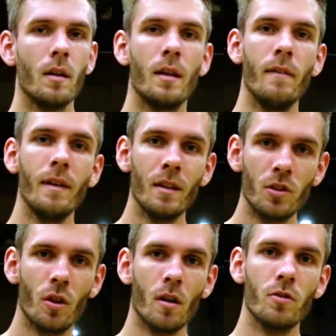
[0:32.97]
giving the
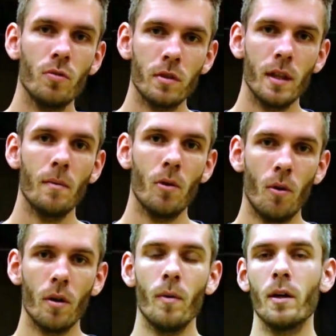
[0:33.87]
shuttles to the same
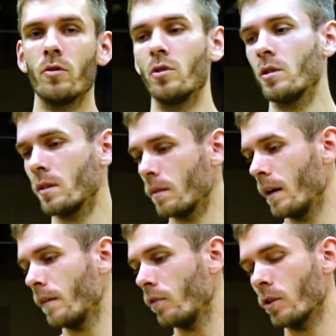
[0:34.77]
corner where you can,
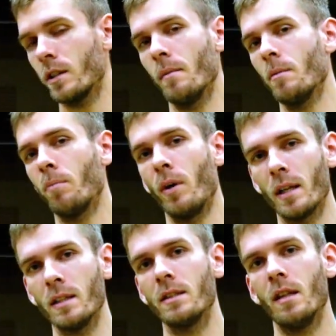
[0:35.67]
for example,
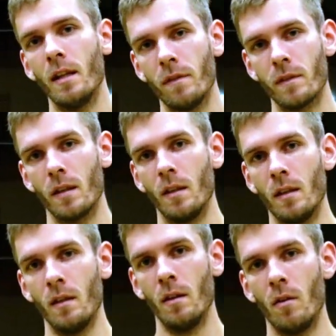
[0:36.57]
practice the lift
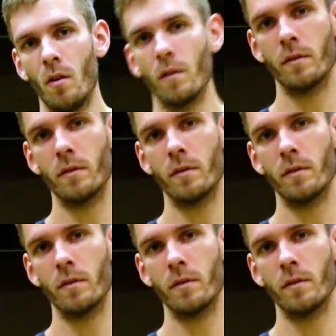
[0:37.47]
all of